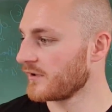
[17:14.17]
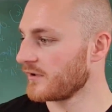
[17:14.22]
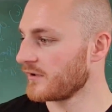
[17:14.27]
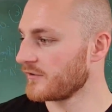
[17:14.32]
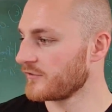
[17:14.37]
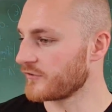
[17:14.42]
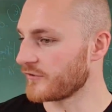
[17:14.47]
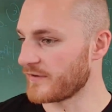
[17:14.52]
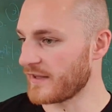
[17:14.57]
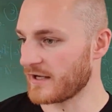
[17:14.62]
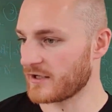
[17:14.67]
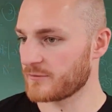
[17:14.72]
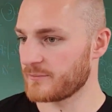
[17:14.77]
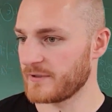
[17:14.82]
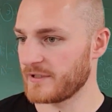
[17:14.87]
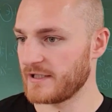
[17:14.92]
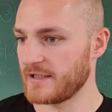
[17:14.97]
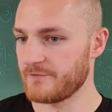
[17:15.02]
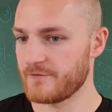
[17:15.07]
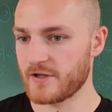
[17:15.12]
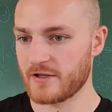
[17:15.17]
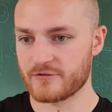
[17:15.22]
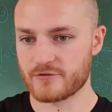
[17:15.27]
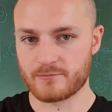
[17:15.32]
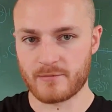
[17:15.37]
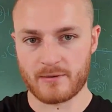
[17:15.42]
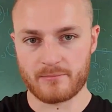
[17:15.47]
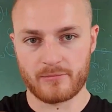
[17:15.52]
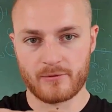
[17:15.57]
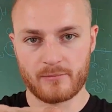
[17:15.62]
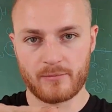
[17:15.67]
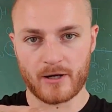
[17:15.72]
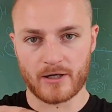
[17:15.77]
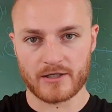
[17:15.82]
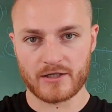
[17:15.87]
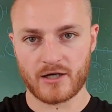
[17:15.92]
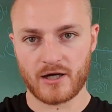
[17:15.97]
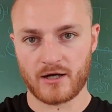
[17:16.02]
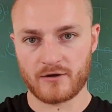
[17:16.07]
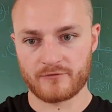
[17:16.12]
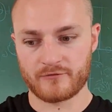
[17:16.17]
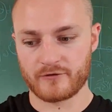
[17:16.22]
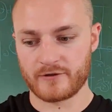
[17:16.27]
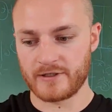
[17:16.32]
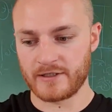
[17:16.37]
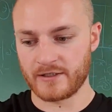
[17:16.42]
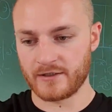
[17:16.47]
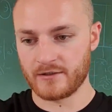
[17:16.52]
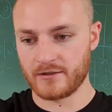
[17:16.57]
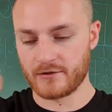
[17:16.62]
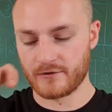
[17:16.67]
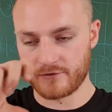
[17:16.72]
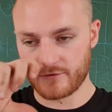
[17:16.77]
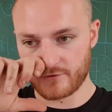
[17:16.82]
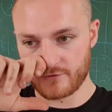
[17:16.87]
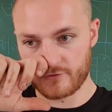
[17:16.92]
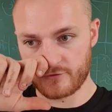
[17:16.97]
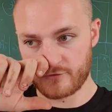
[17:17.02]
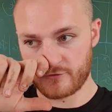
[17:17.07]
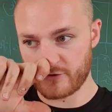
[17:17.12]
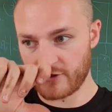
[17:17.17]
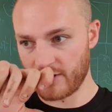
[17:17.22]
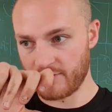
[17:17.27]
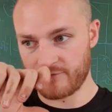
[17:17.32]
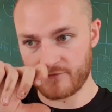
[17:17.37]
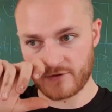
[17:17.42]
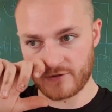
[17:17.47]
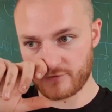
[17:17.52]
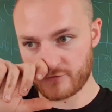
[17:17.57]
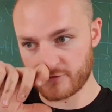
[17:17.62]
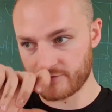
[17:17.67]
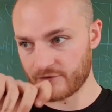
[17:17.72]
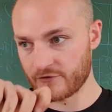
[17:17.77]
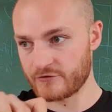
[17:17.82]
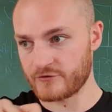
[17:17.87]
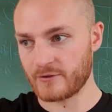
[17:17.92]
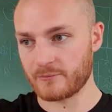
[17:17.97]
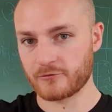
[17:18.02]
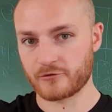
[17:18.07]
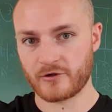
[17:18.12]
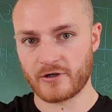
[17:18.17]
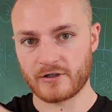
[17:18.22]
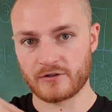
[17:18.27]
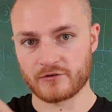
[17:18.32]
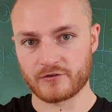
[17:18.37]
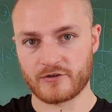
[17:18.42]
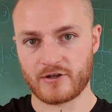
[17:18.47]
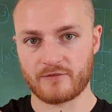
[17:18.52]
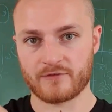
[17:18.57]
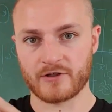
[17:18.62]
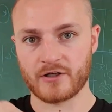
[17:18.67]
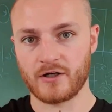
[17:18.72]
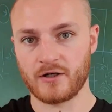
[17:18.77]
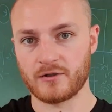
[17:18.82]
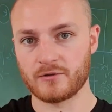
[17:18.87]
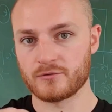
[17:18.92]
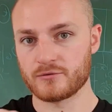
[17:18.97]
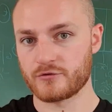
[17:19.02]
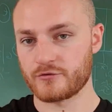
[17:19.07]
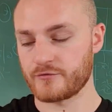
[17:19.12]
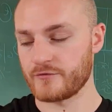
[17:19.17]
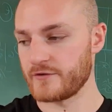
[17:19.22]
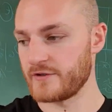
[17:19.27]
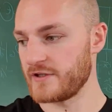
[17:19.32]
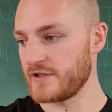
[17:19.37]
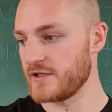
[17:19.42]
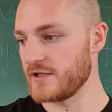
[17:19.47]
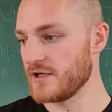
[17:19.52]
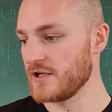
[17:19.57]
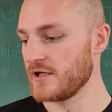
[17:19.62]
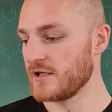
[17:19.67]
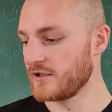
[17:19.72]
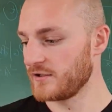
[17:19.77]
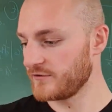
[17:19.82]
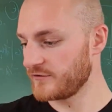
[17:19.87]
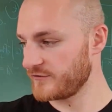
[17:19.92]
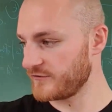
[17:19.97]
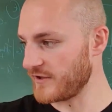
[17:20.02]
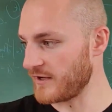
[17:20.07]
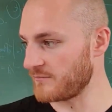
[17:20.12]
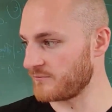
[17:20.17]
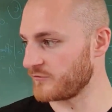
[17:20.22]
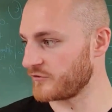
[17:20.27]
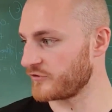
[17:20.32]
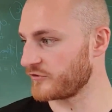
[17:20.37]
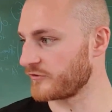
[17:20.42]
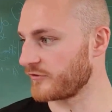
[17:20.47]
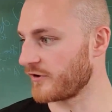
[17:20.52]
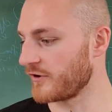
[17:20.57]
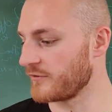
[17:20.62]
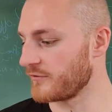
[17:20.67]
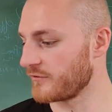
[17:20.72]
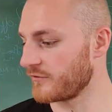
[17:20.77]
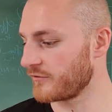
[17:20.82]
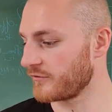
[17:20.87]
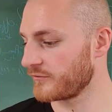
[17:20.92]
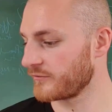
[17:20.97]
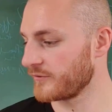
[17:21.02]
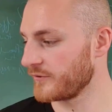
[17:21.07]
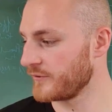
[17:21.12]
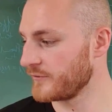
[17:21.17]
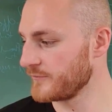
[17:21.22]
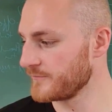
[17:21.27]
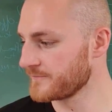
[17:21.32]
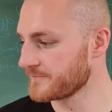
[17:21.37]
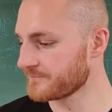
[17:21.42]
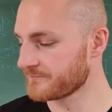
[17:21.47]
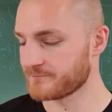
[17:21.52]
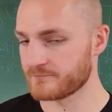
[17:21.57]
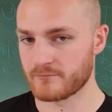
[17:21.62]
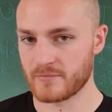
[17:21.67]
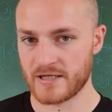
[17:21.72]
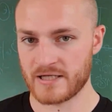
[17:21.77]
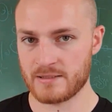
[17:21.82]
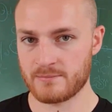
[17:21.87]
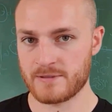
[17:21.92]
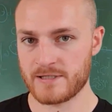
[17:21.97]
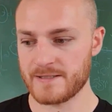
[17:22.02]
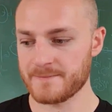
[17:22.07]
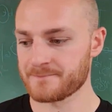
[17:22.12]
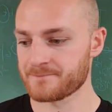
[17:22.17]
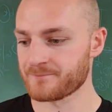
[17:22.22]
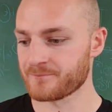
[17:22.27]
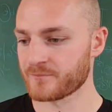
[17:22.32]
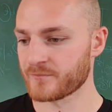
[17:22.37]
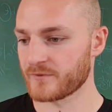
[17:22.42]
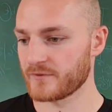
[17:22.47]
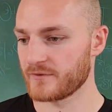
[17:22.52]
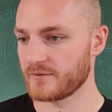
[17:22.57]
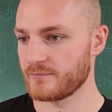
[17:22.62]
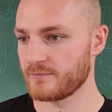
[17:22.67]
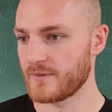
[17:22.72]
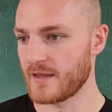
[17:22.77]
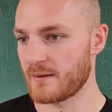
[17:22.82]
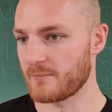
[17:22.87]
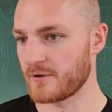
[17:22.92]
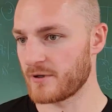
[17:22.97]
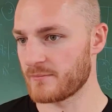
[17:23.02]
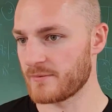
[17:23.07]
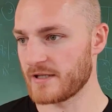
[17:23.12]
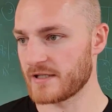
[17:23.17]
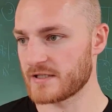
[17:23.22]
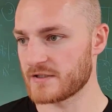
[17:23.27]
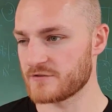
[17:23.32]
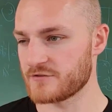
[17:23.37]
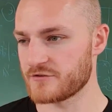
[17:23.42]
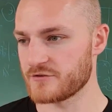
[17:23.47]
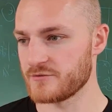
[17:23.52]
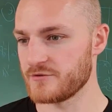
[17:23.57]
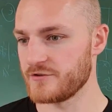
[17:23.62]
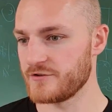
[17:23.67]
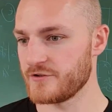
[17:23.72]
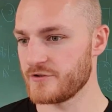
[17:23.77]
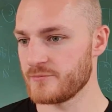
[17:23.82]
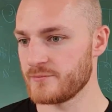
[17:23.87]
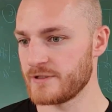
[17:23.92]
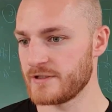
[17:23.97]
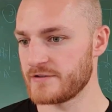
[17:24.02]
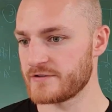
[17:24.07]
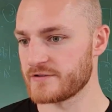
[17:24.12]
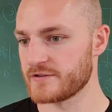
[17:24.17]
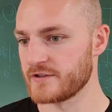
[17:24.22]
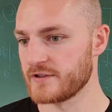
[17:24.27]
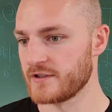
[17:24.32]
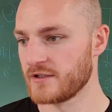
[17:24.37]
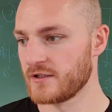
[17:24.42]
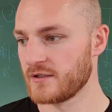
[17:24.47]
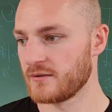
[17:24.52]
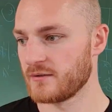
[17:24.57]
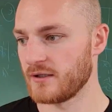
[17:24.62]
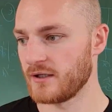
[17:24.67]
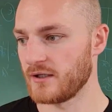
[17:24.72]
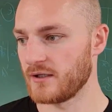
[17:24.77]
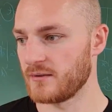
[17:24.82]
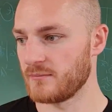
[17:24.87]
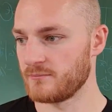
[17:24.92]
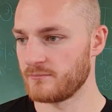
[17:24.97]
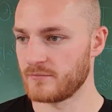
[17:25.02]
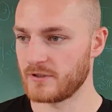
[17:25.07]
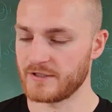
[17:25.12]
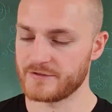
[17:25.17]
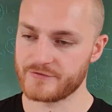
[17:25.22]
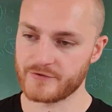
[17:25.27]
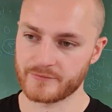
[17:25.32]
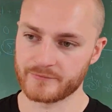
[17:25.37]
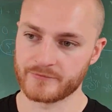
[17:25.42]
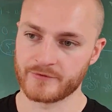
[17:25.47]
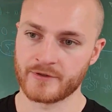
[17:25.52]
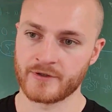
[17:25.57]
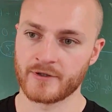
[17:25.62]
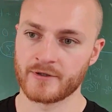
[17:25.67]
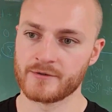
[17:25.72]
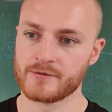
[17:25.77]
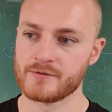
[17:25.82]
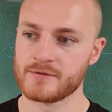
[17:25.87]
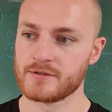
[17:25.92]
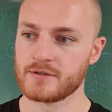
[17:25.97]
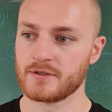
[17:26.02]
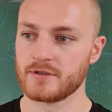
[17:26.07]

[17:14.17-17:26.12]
So that could be alleviated maybe by covering the surface of the substrate and just having holes for the stems to grow through, maybe. That might make it too humid, I don't know.